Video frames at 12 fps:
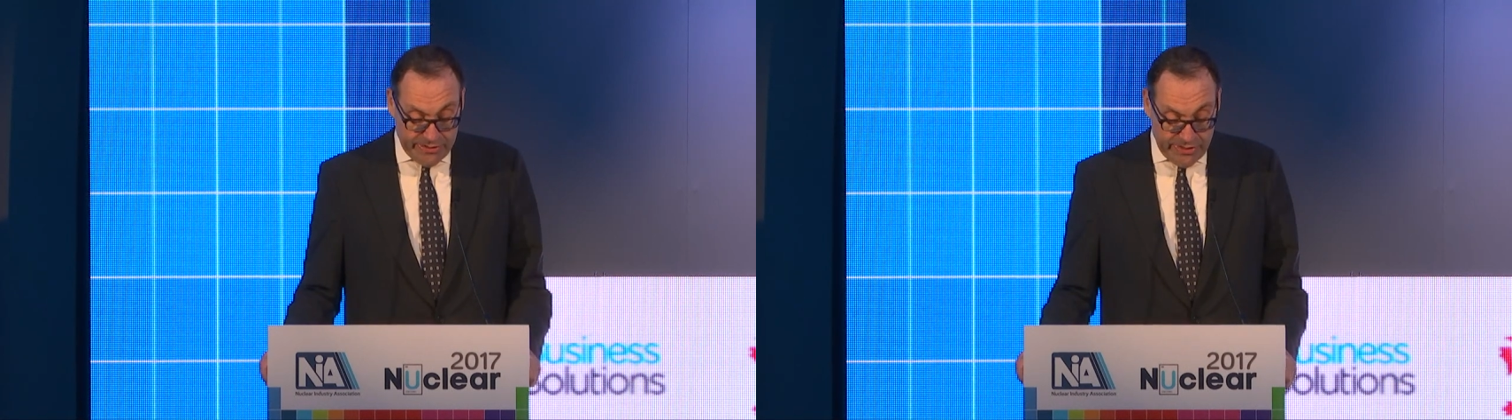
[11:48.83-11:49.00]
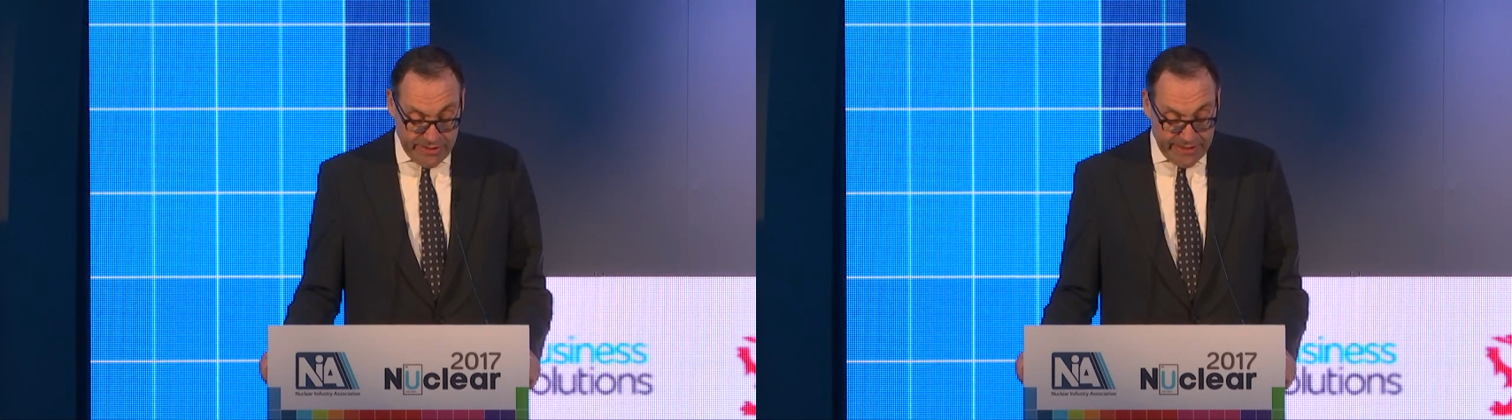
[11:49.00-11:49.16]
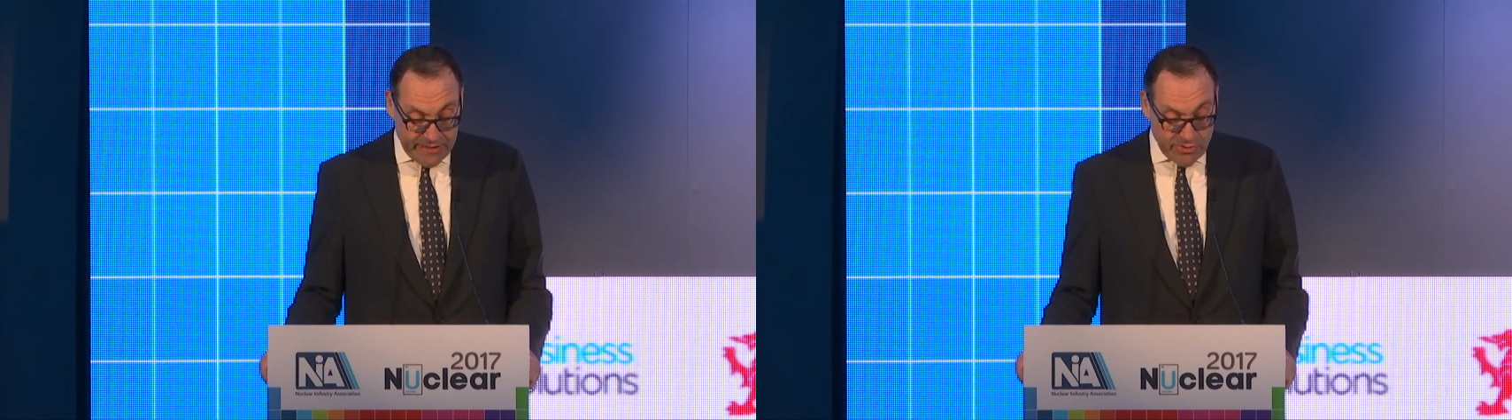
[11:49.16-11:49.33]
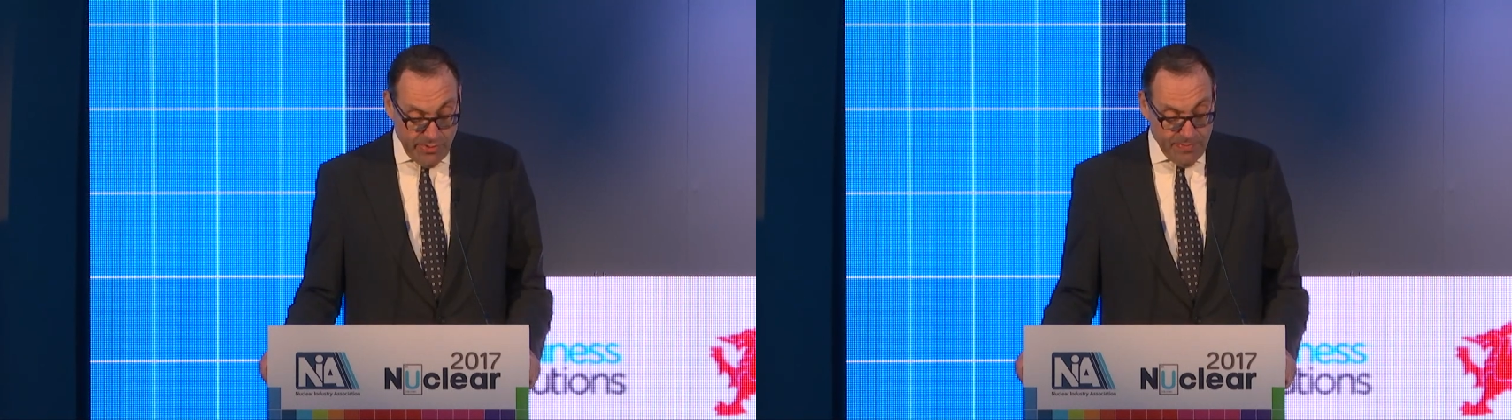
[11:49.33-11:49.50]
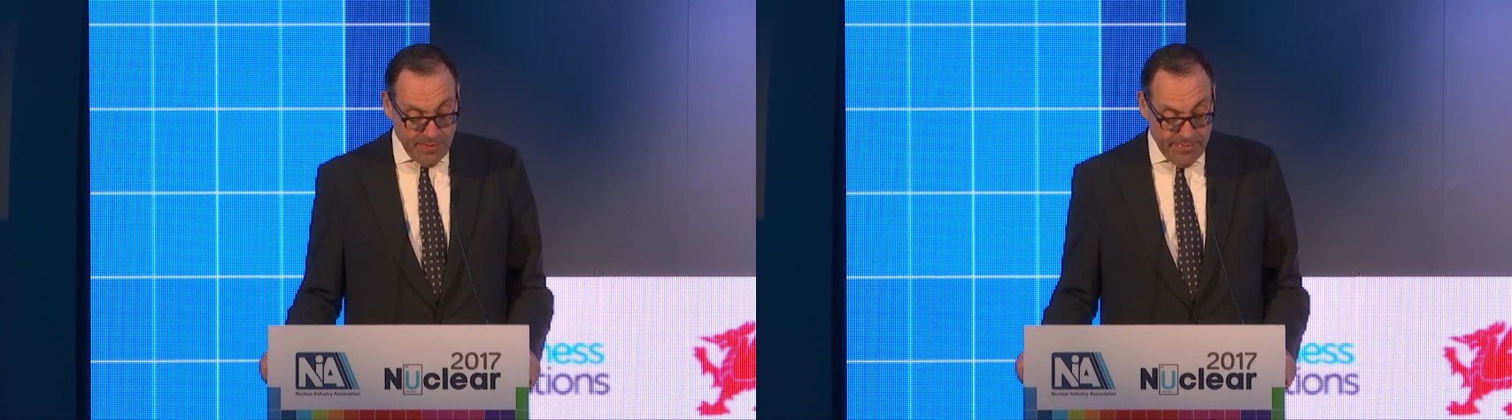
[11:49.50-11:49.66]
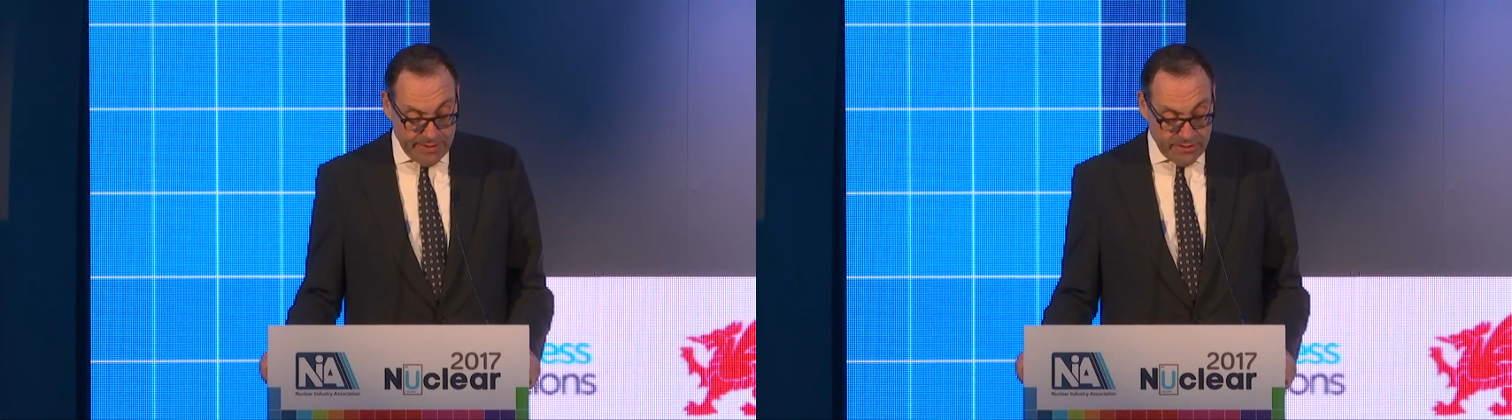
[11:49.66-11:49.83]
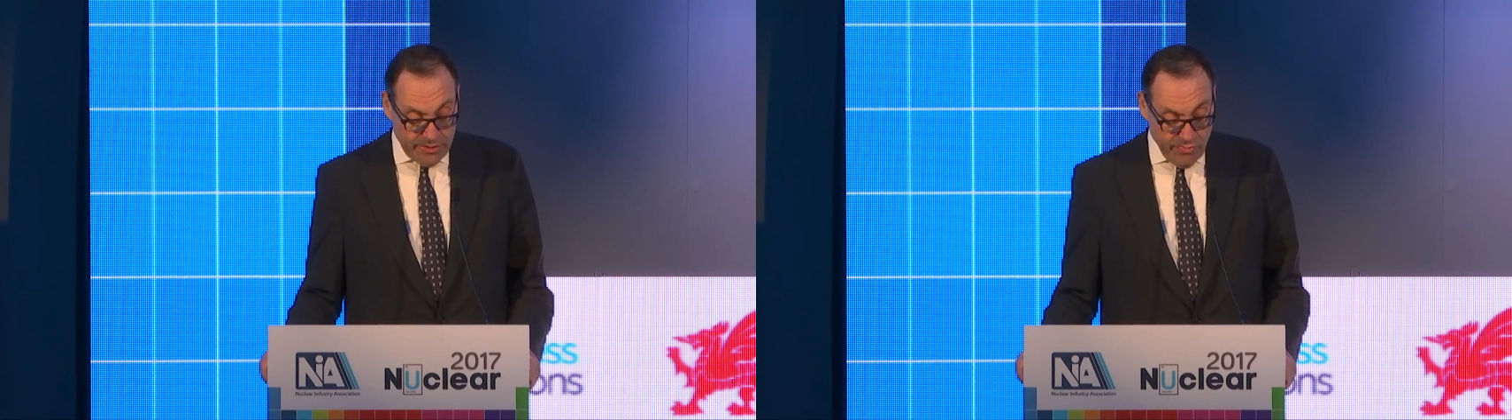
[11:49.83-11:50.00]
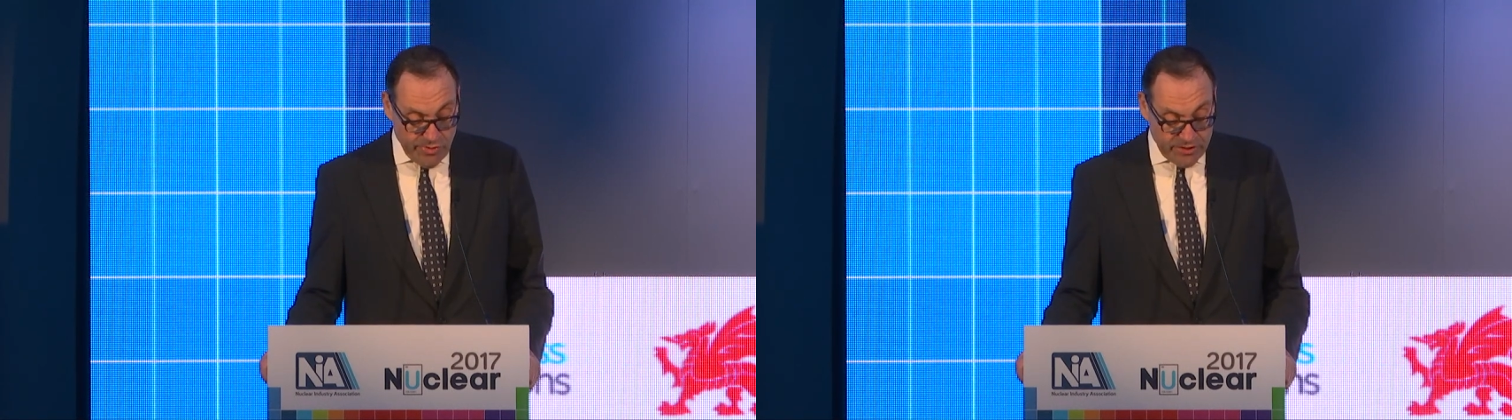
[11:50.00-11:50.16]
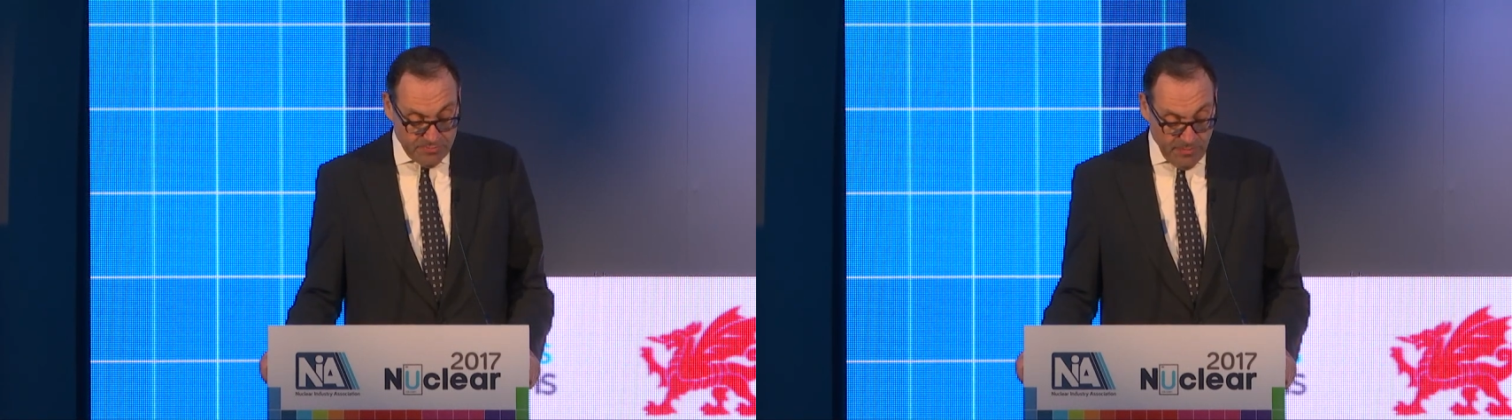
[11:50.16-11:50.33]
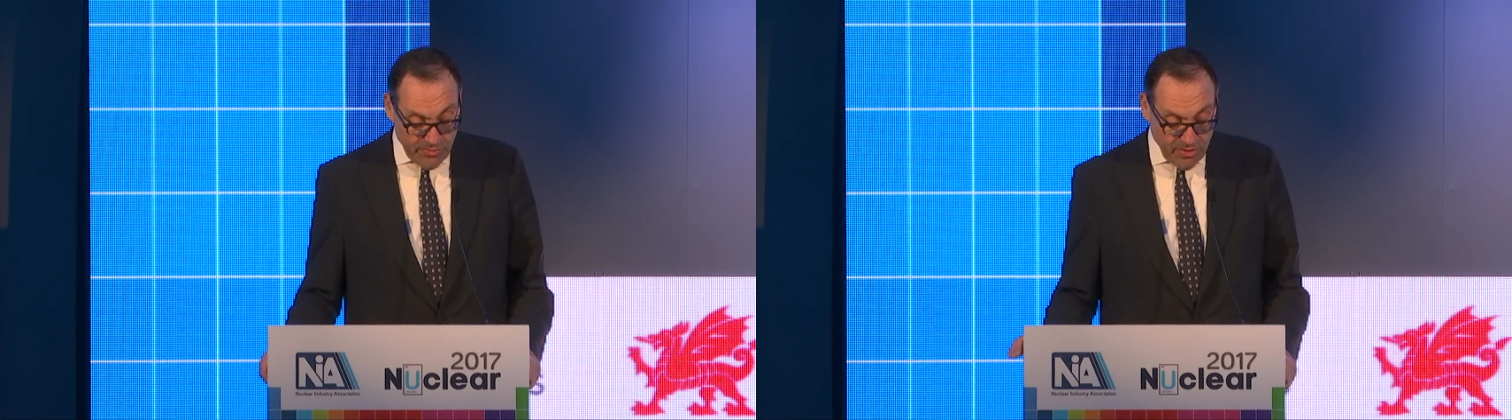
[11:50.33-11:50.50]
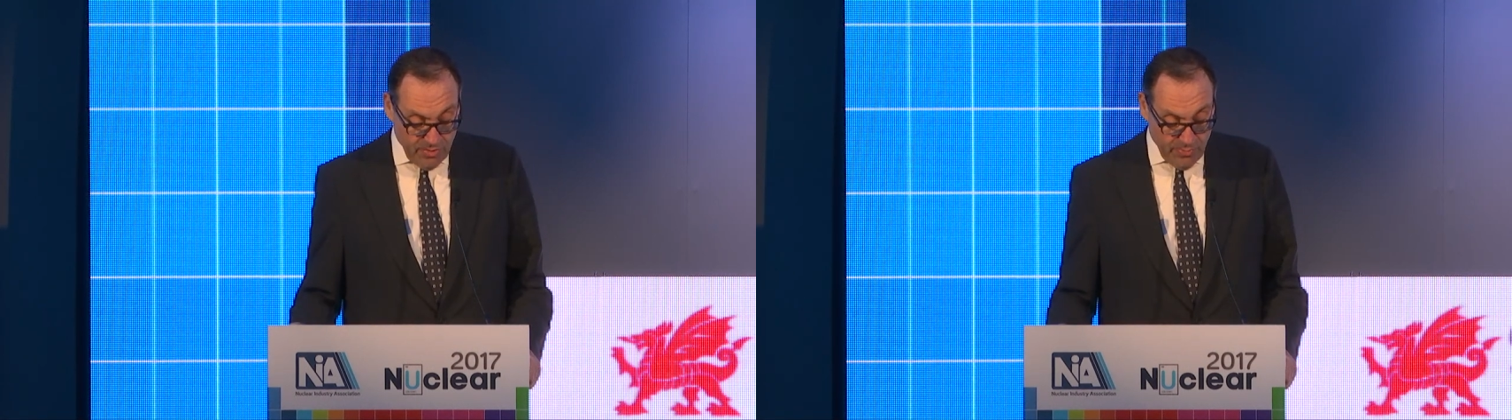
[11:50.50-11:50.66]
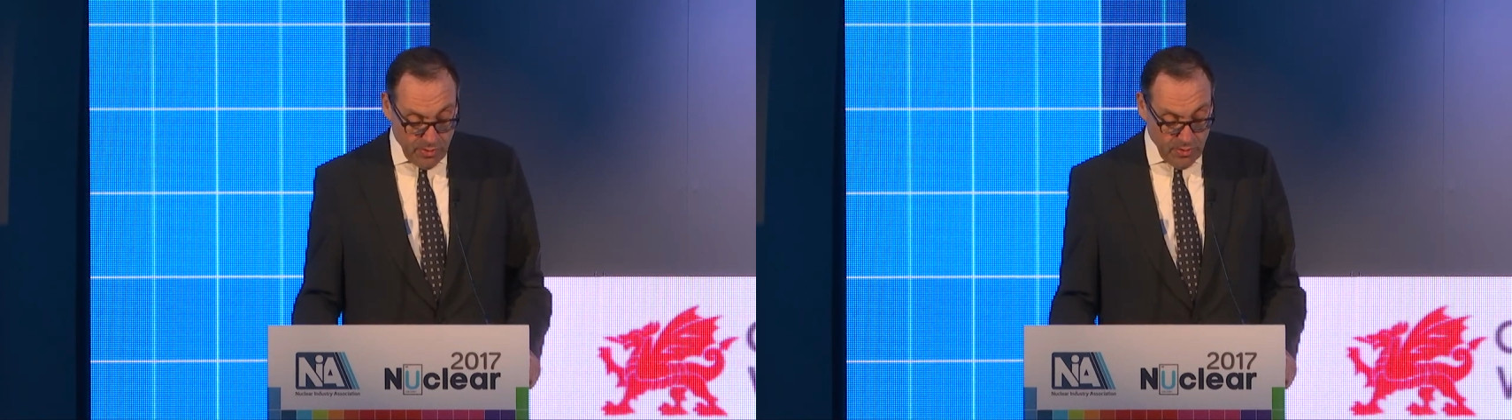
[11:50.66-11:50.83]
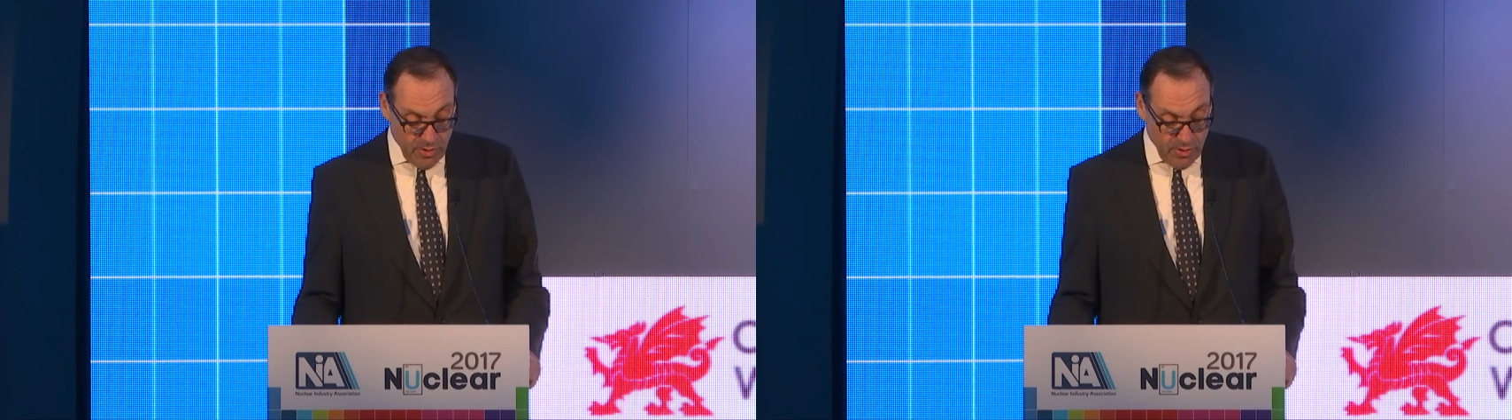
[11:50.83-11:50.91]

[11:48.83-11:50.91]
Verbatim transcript: the need to implement a responsible